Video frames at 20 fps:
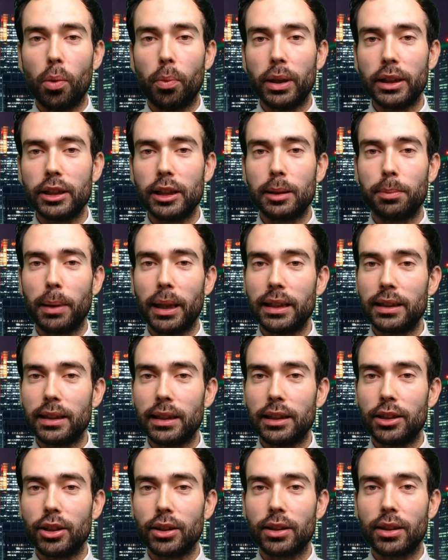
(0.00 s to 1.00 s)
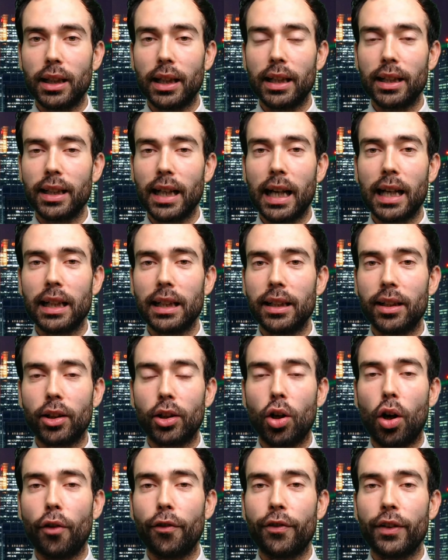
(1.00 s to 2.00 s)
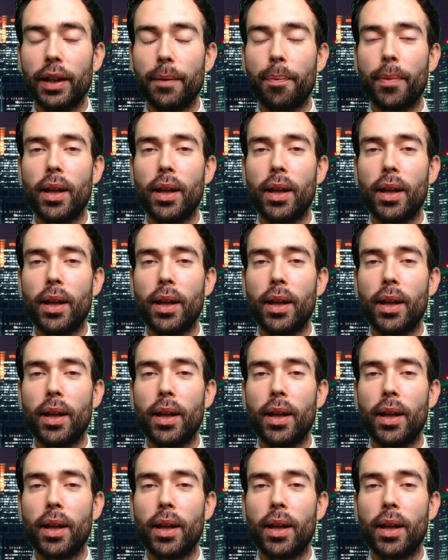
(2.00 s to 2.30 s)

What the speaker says: which is basically just a nail in the coffin